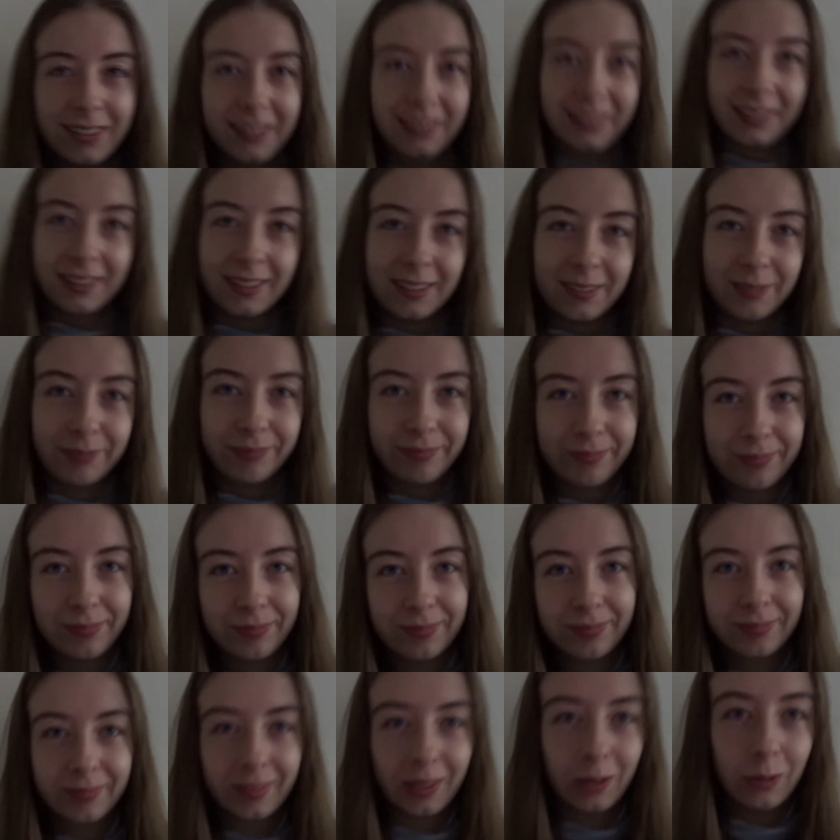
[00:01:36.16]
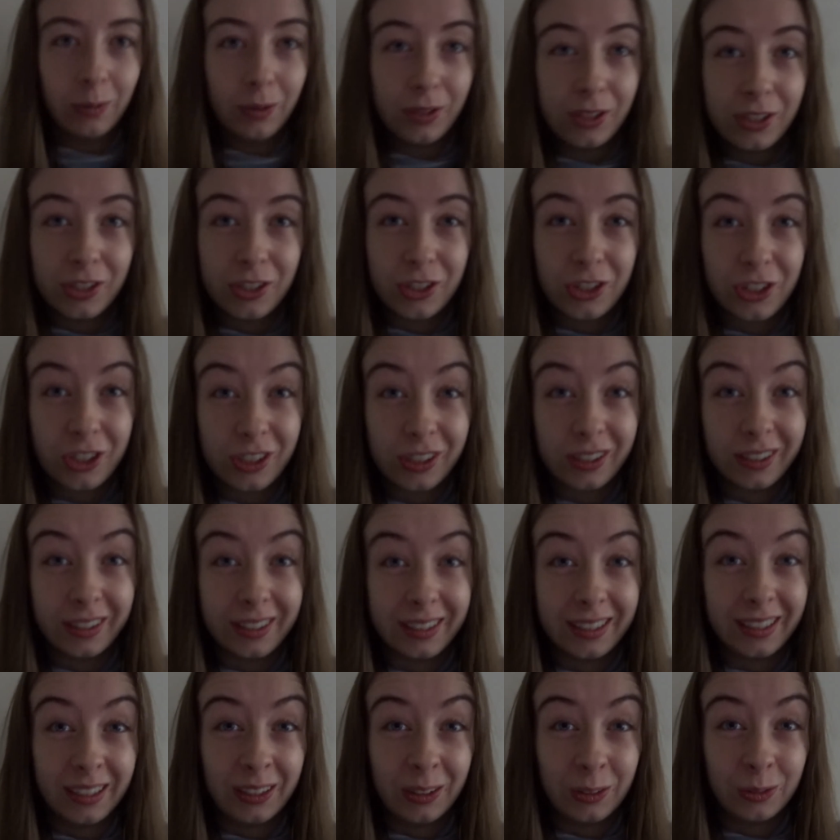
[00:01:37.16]
yeah, we're just chilling
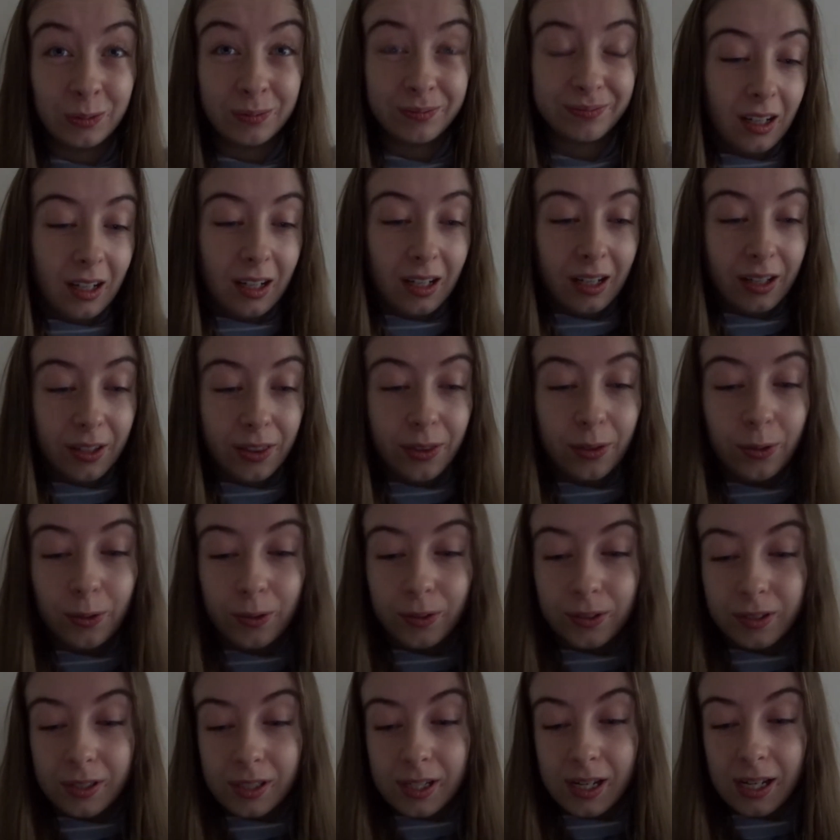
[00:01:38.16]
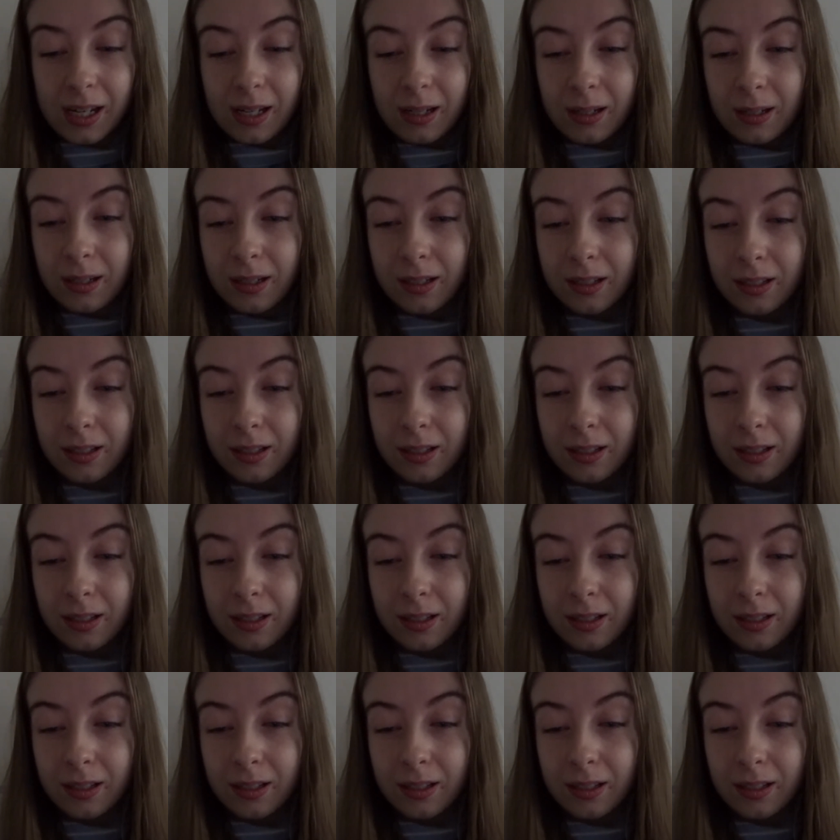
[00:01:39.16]
out. I thought today